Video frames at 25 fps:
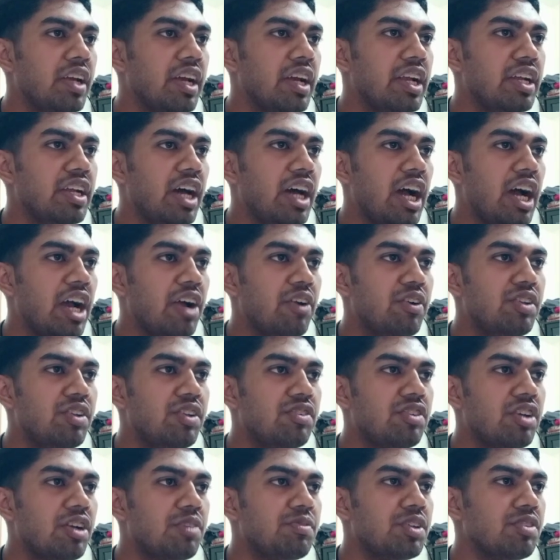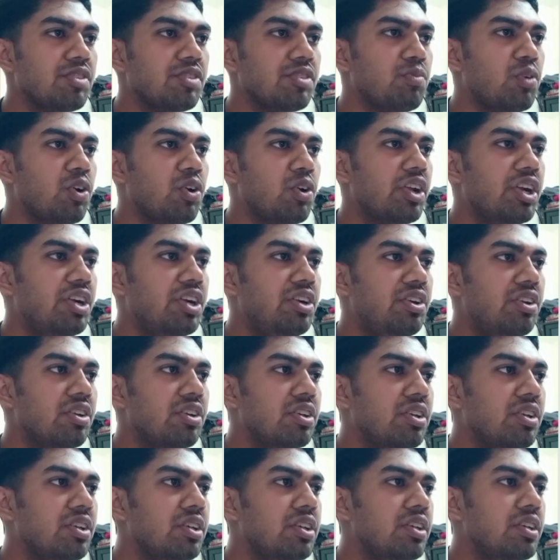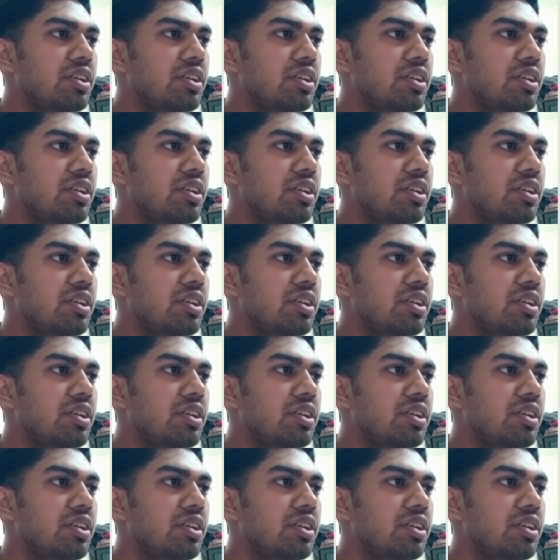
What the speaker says: and iodine serves as mordant.